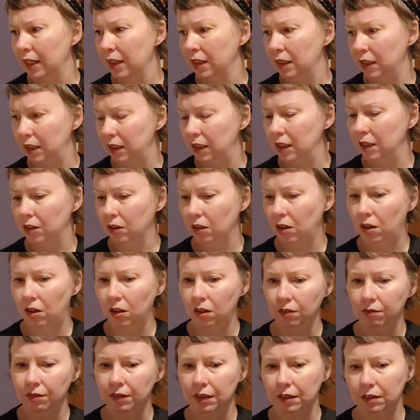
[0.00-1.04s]
could get
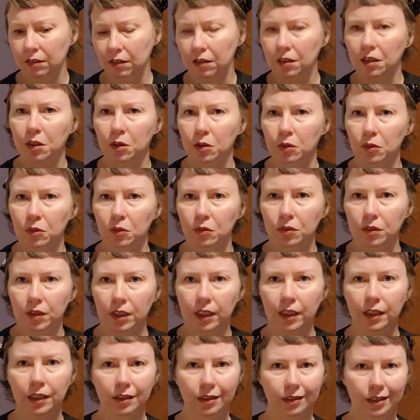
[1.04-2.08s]
all of these clothes
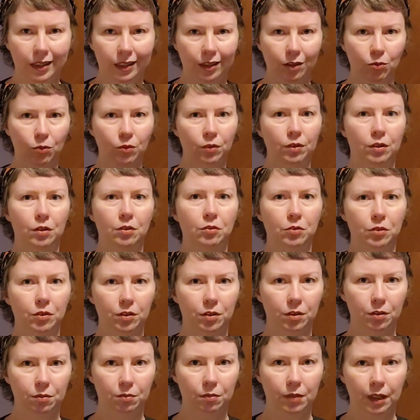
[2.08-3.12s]
in like one of
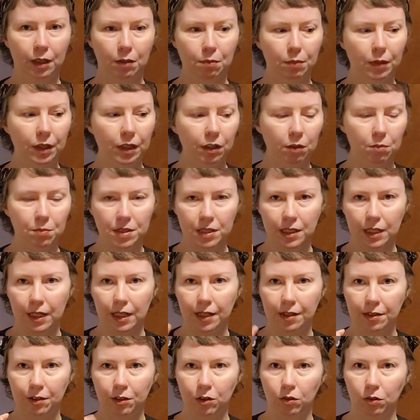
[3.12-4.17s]
those like
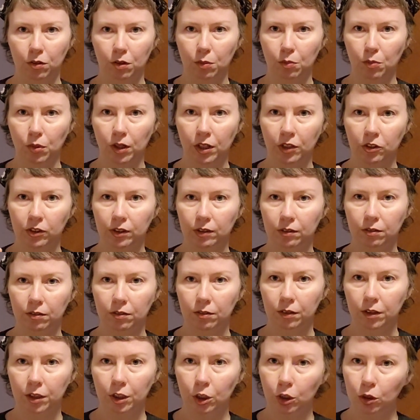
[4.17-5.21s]
medium-sized little
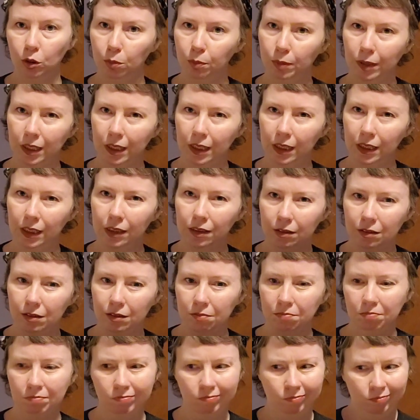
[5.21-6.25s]
compression cube things
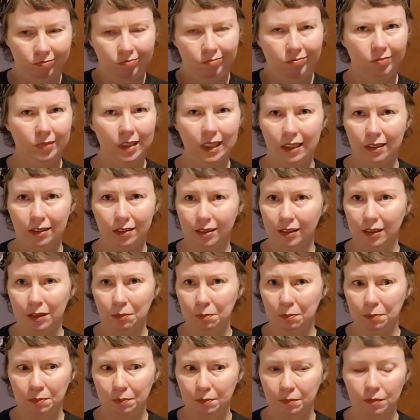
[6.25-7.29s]
easily.
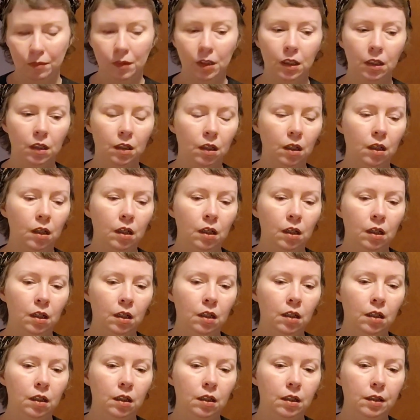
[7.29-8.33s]

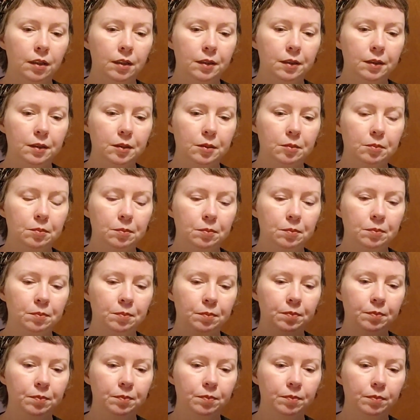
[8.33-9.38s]

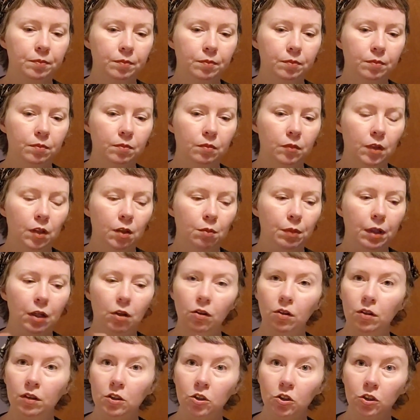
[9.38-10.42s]
But I'll
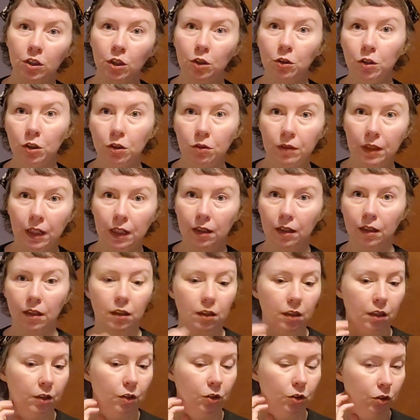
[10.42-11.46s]
go ahead and show you kind of
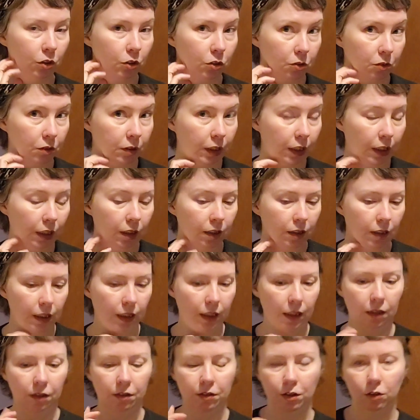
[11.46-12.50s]
the other 3
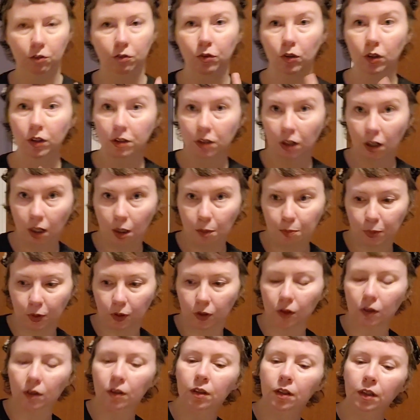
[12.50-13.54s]
things. So for a
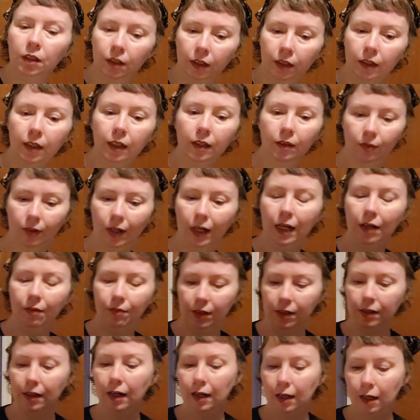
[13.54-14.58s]
topper, if I have
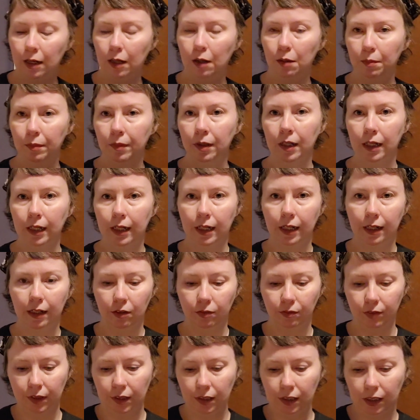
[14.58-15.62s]
the time and I
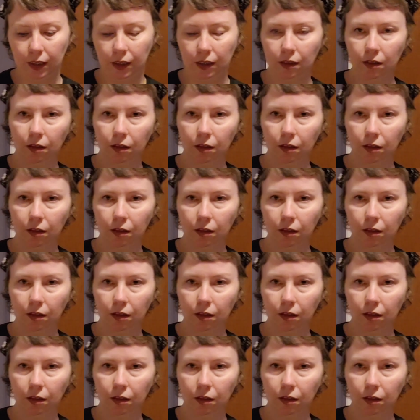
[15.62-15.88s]
can fit it